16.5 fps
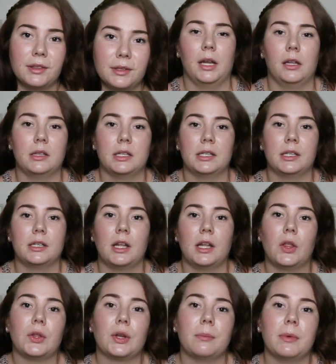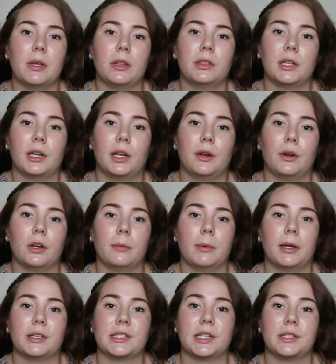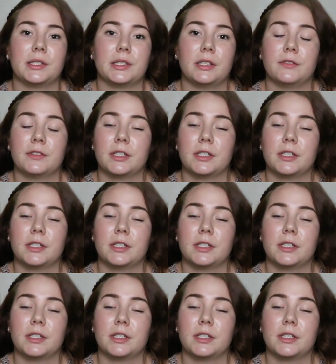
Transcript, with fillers: And then another myth that I heard about sensitive